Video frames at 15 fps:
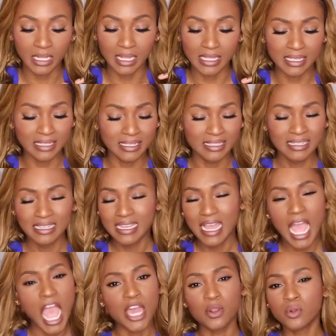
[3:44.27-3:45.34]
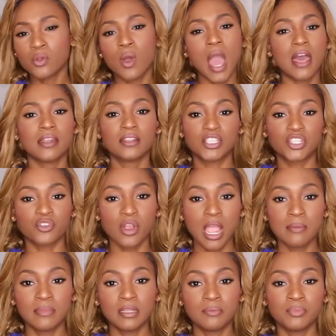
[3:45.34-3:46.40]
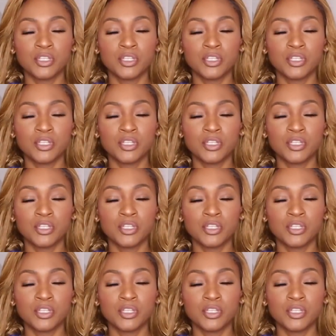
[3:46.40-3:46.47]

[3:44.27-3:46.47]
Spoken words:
Like, I don't know how to describe it,